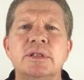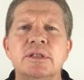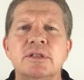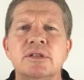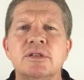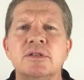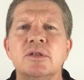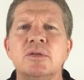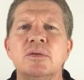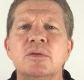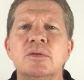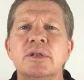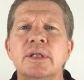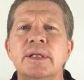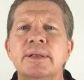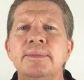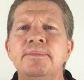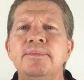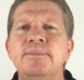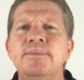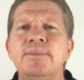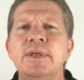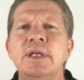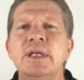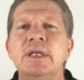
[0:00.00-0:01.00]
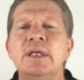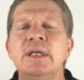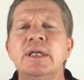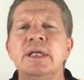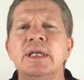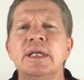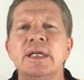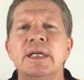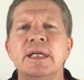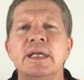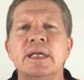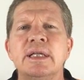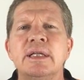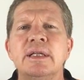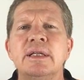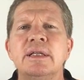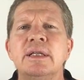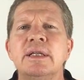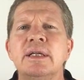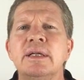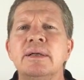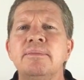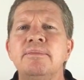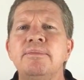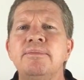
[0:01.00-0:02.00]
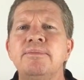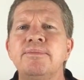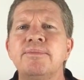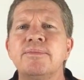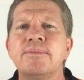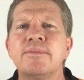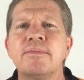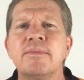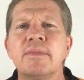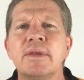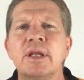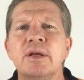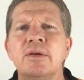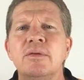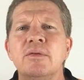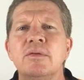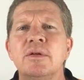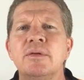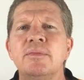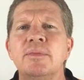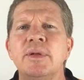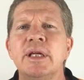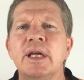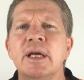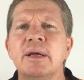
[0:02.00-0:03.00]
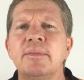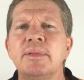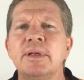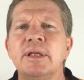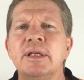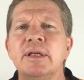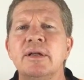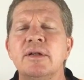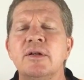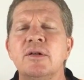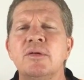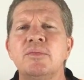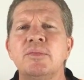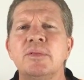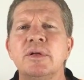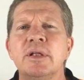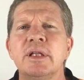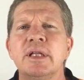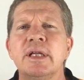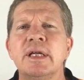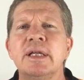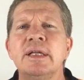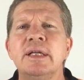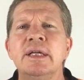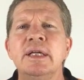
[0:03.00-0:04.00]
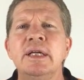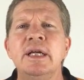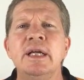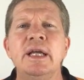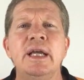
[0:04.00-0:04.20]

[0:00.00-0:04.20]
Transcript: install them, and we'd be happy to help with that.